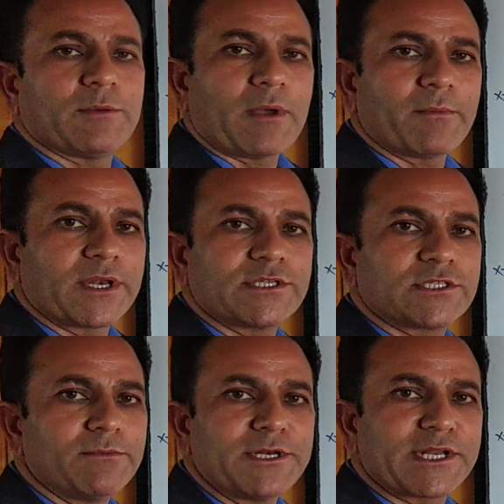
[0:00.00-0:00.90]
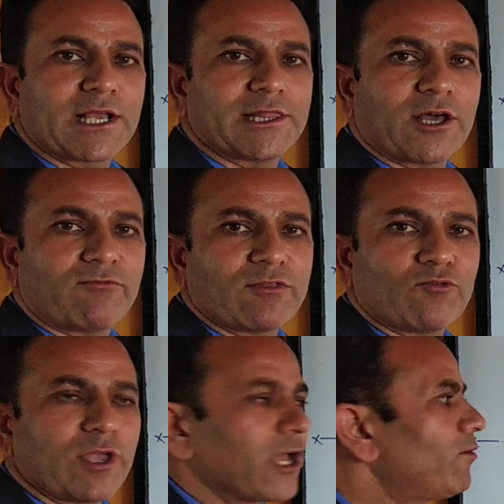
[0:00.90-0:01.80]
the member is symmetrical now when
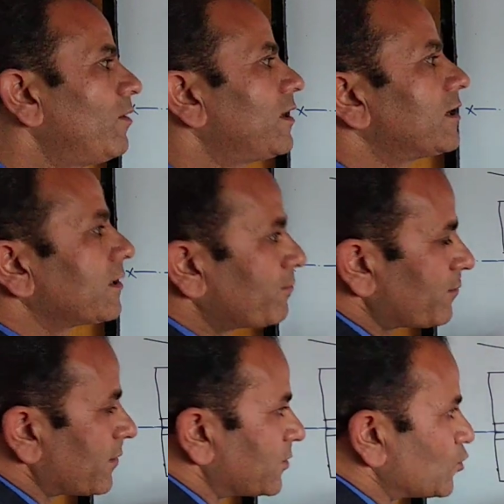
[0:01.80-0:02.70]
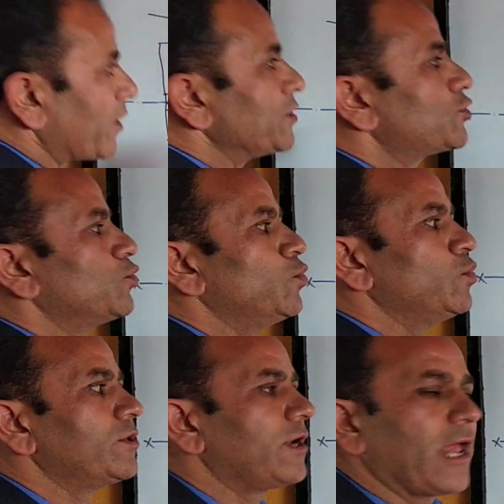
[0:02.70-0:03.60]
we have uh, joined
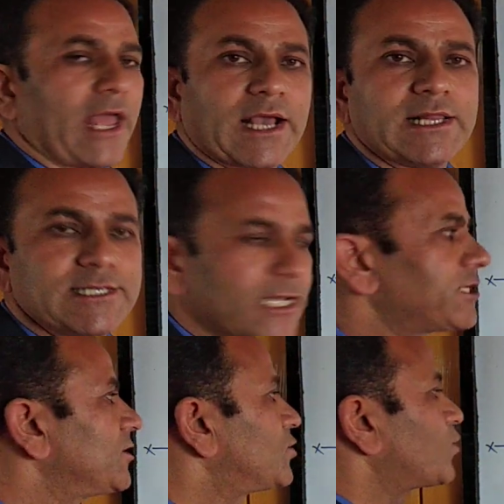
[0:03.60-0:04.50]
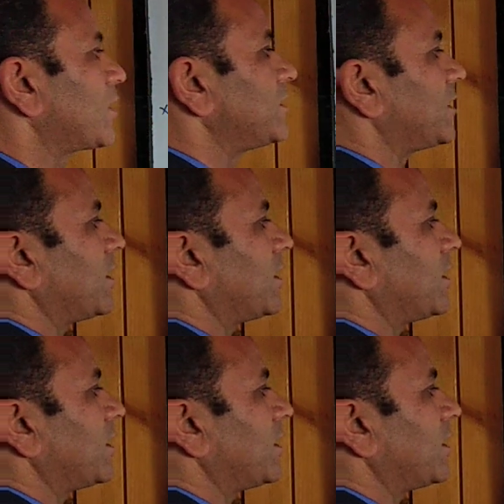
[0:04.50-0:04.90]
two angle sections together.